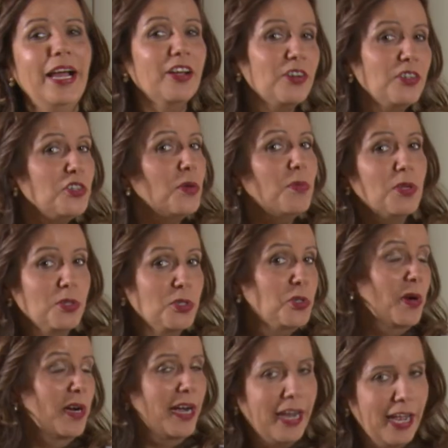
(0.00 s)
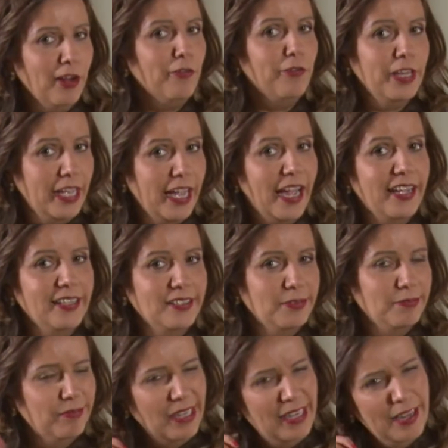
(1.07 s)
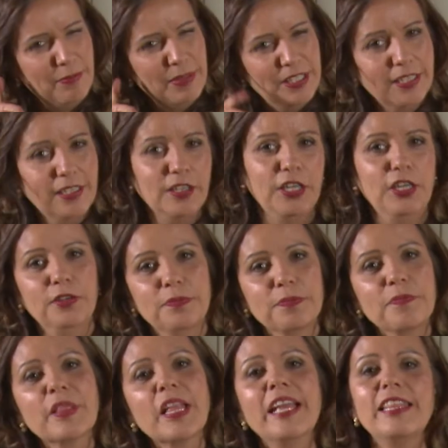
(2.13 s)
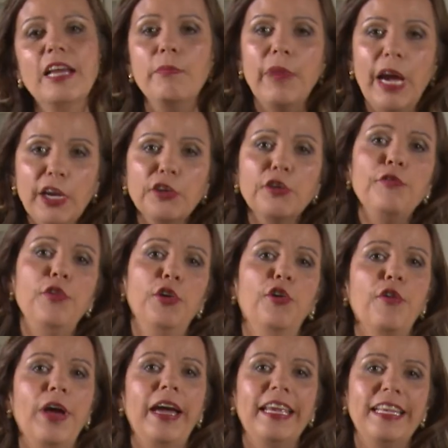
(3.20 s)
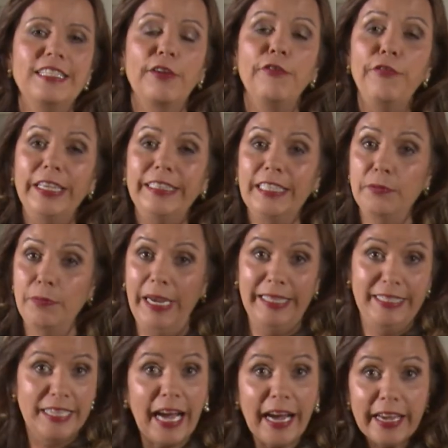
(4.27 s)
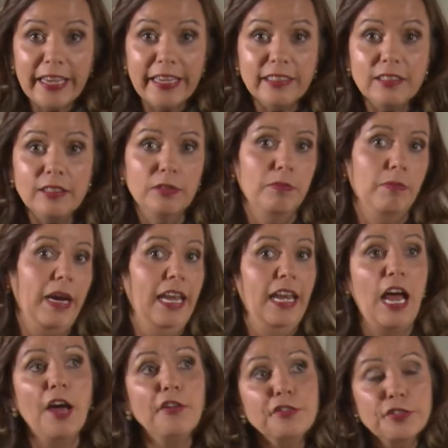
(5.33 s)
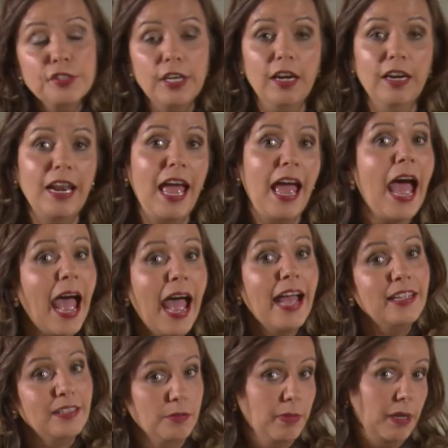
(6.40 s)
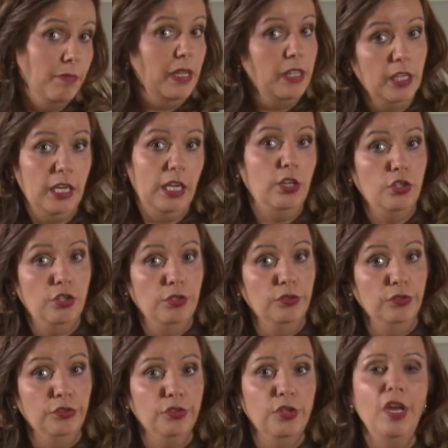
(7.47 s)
contributes to an unhealthy gut? Let me tell you. The microflora is affected by diet, by lifestyle, and by medications.